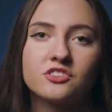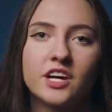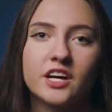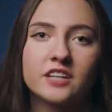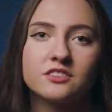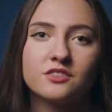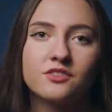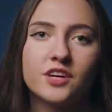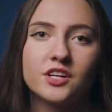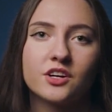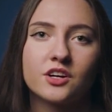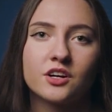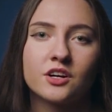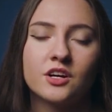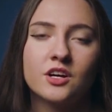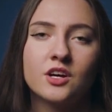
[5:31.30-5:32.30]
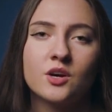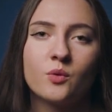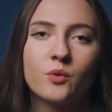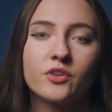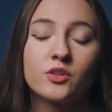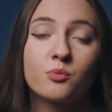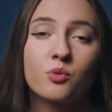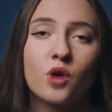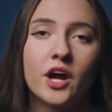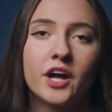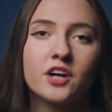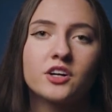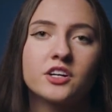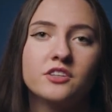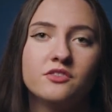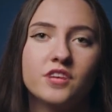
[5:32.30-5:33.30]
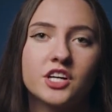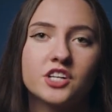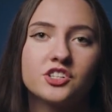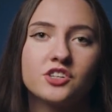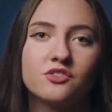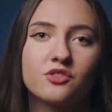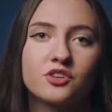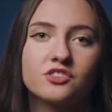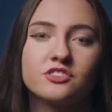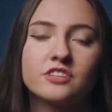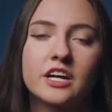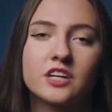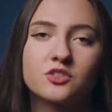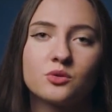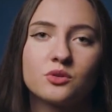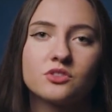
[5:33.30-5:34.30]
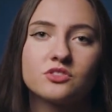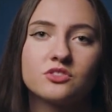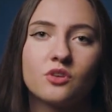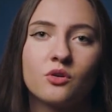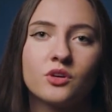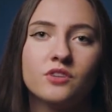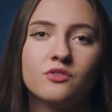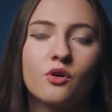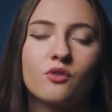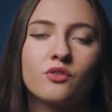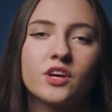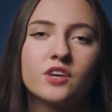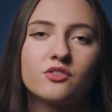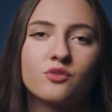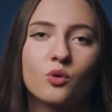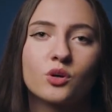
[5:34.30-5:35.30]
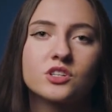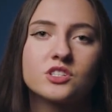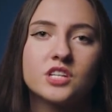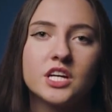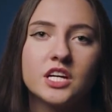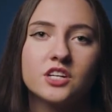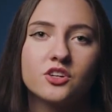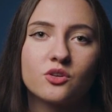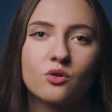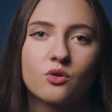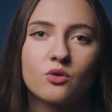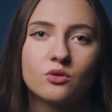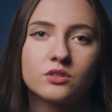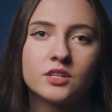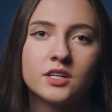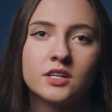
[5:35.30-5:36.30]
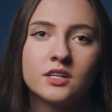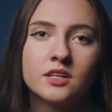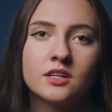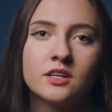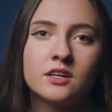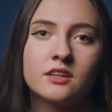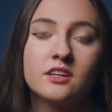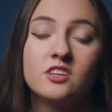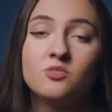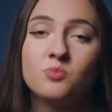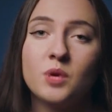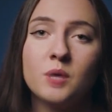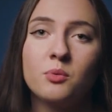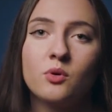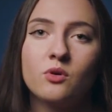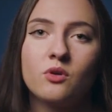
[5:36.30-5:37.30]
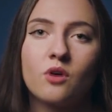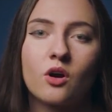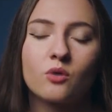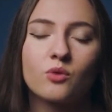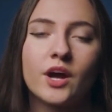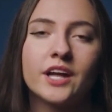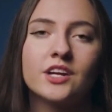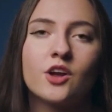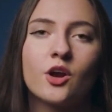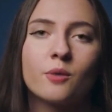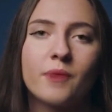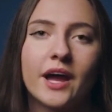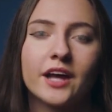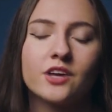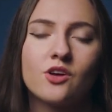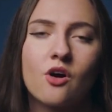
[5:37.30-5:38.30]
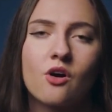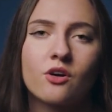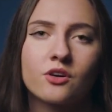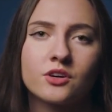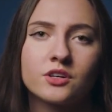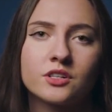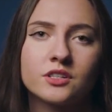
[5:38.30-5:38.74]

sex offender with a prior conviction for sexual assault involving a 14 year old. These people are right in our backyard.